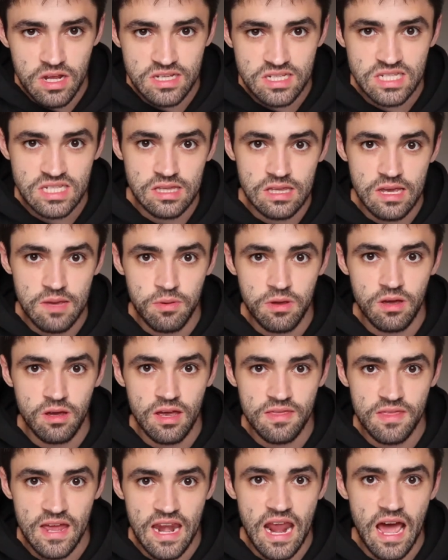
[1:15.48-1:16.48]
is sleeping
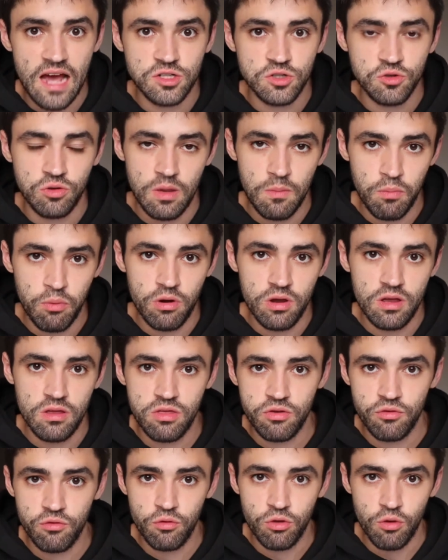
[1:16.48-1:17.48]
and they naturally breathe
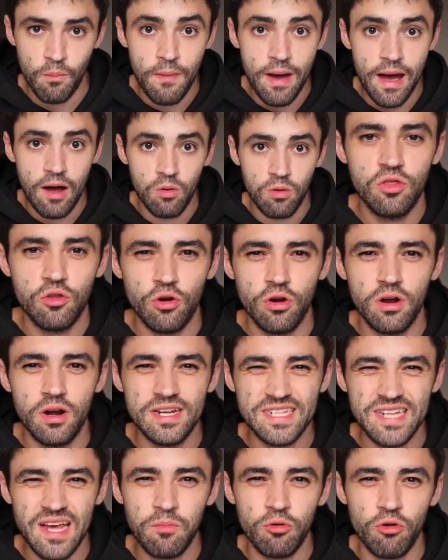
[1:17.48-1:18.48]
through their mouth, they're going to
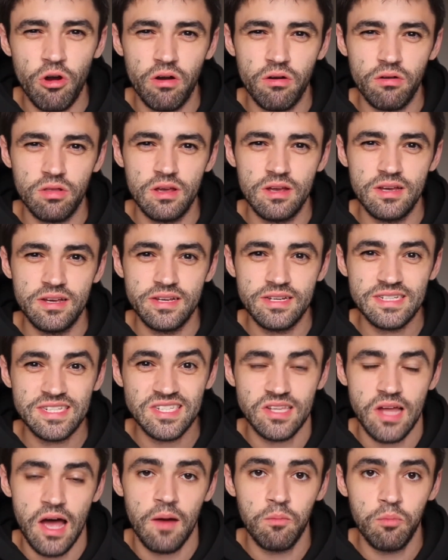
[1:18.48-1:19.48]
temporarily
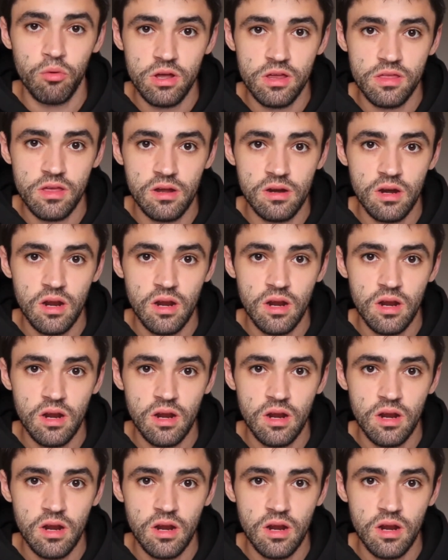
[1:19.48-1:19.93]
stop breathing,